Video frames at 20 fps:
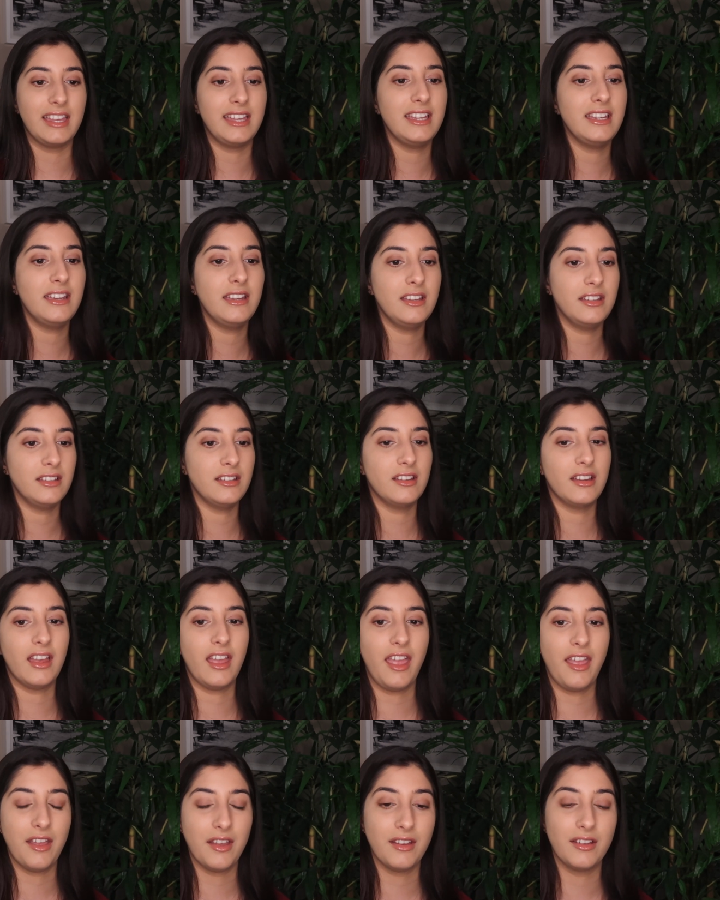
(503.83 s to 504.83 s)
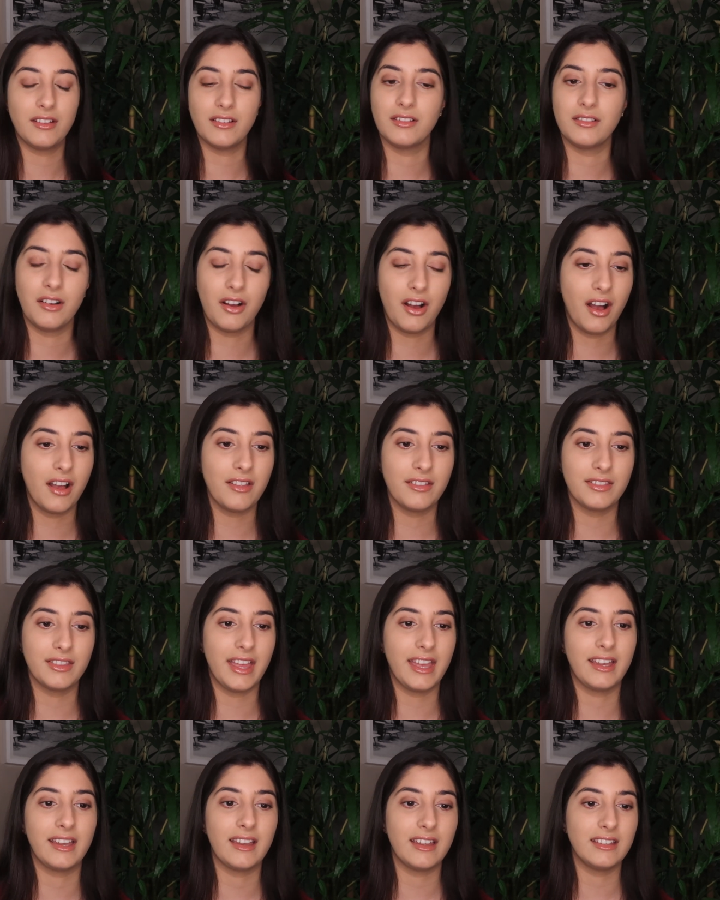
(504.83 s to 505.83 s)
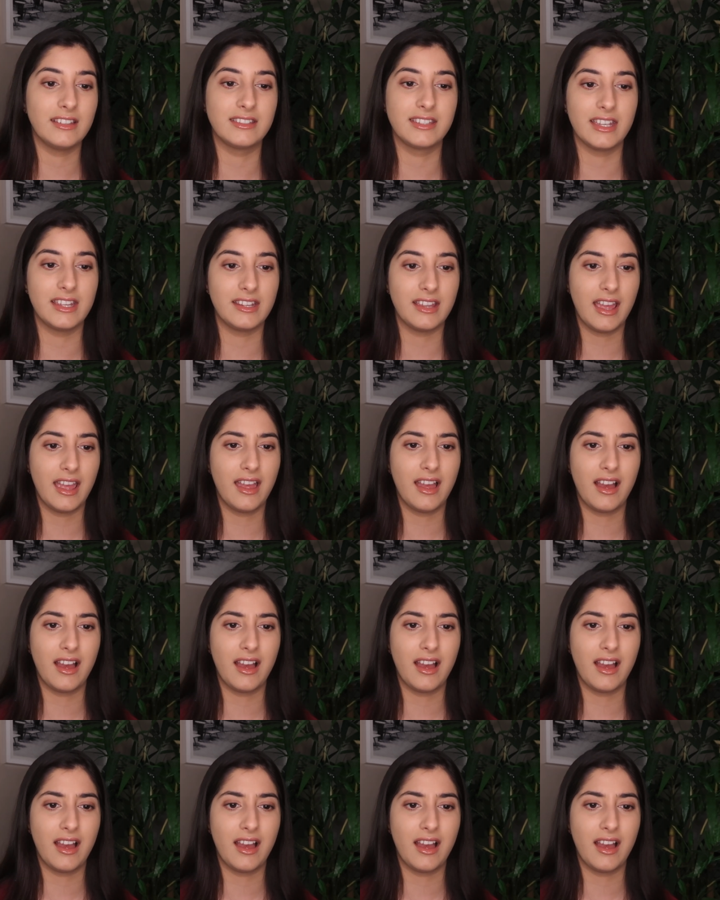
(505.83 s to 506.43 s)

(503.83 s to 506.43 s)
he like did